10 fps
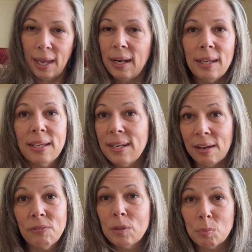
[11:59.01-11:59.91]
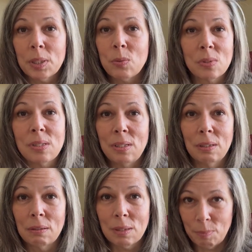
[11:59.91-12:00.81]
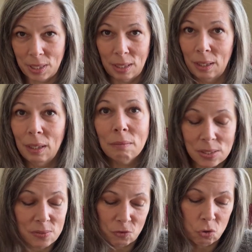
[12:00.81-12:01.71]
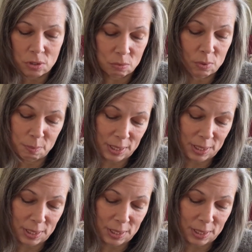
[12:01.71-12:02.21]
And it inevitably was near the beginning, because of course it would